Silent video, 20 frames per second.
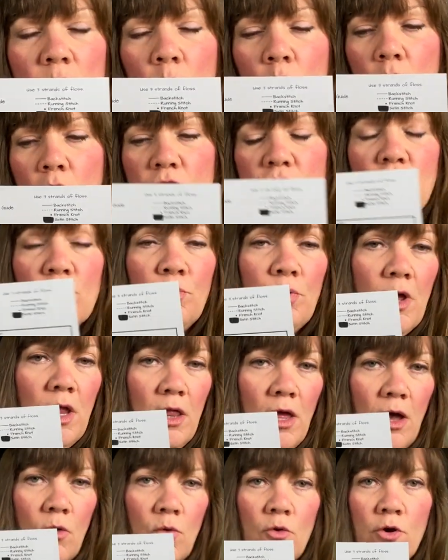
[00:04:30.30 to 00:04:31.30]
on your
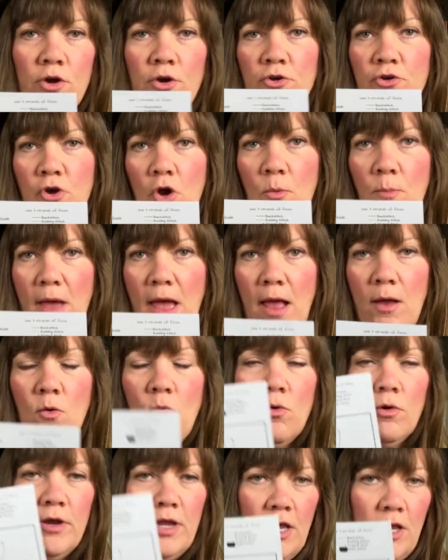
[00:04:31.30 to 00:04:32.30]
pillow or your tote bag
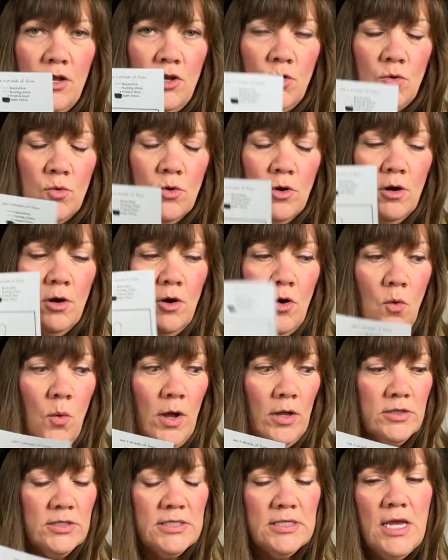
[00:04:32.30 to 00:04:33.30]
or in your
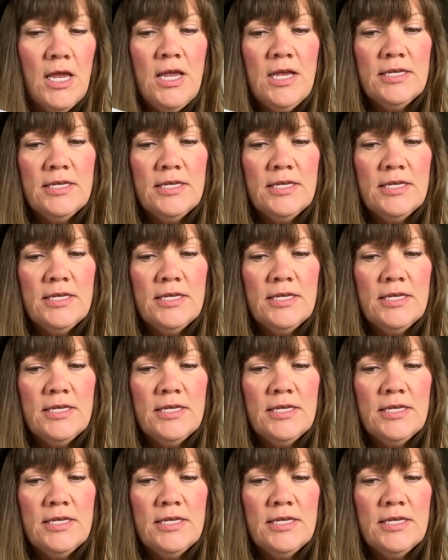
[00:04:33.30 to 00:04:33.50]
quilt.